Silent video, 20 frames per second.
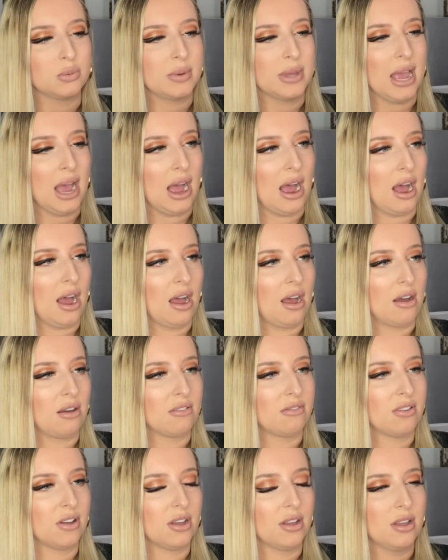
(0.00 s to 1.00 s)
we
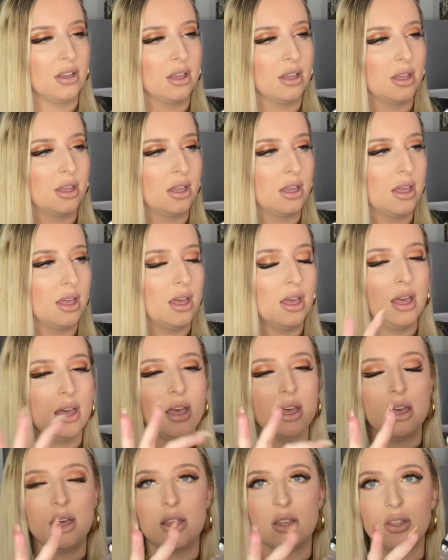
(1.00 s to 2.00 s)
have
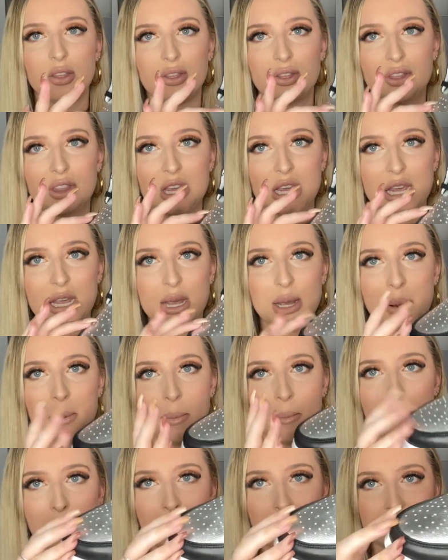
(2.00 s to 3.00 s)
the
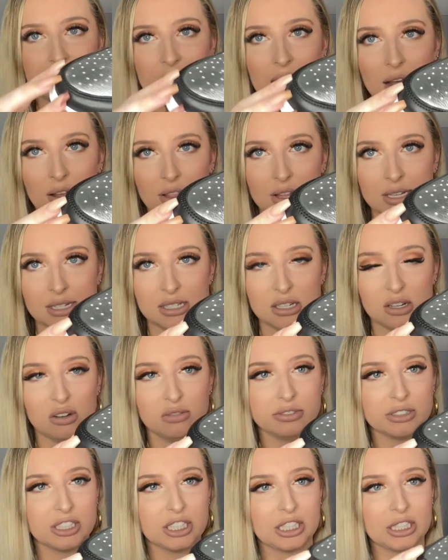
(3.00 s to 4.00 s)
metallic
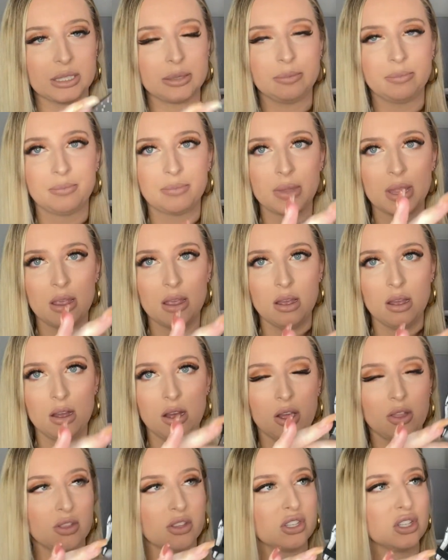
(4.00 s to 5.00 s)
silver
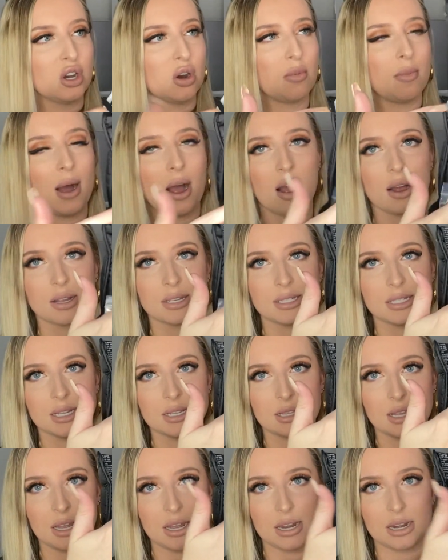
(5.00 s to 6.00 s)
on the toe box and
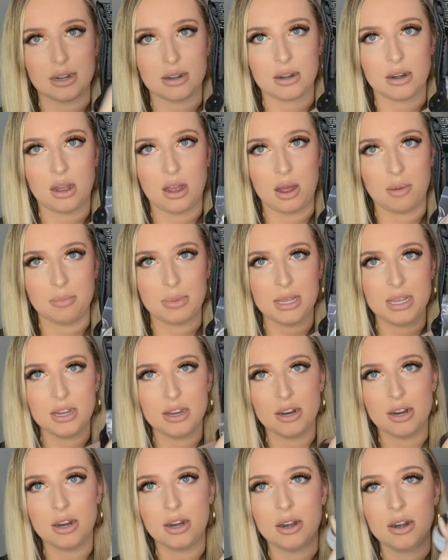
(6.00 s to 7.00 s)
then up
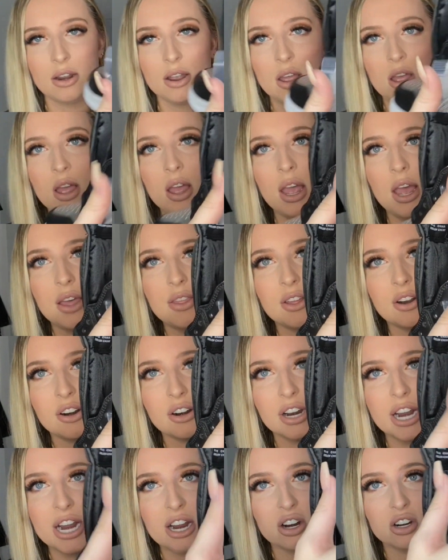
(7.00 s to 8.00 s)
here. And then
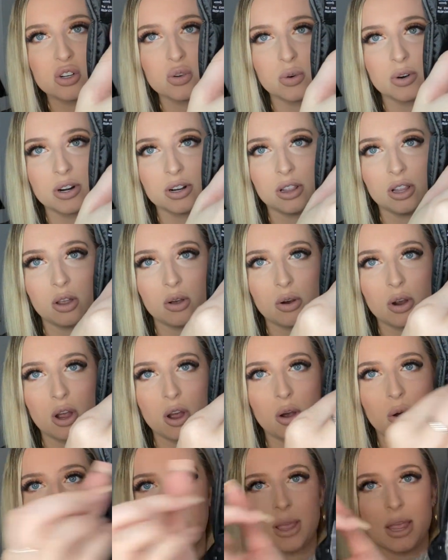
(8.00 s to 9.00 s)
our Air Jordan
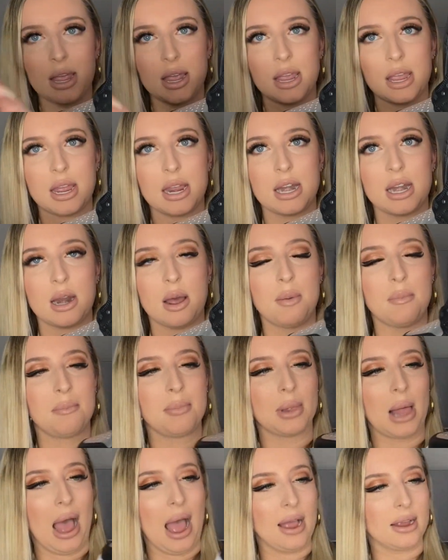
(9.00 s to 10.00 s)
logo in
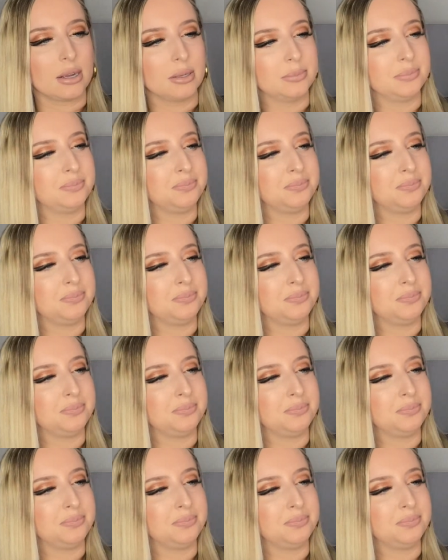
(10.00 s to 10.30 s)
black.